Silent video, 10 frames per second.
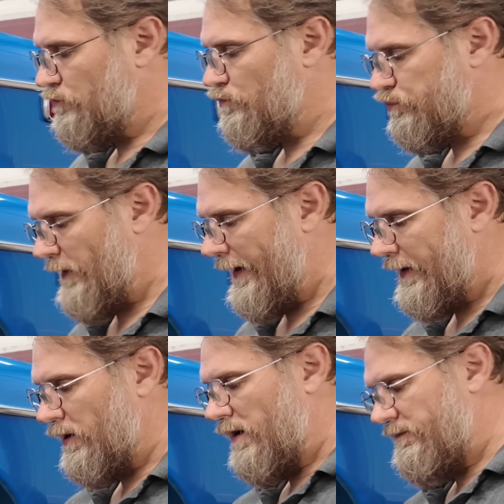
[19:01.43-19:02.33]

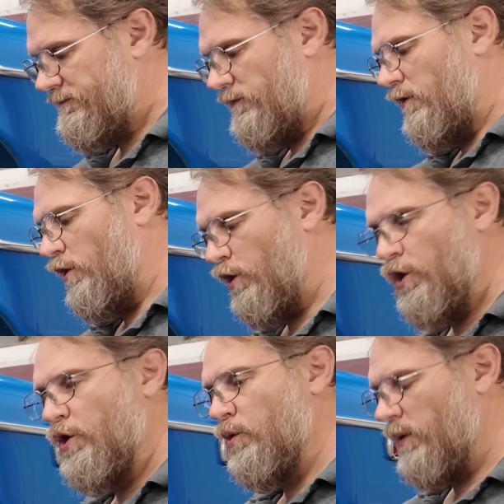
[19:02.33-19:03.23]
bracket off
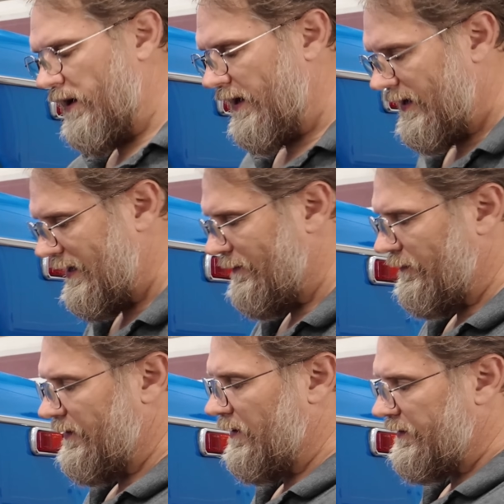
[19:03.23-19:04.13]
all the way, get
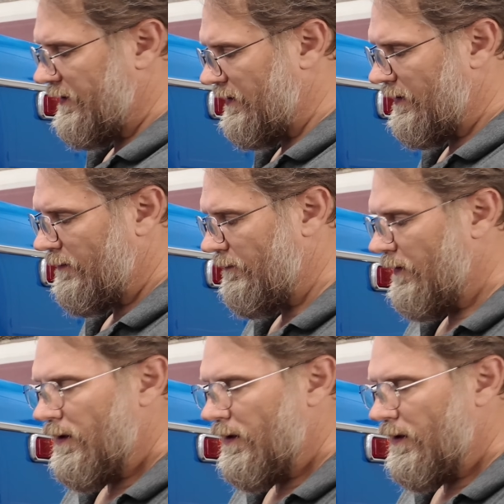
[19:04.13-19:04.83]
them on there, and then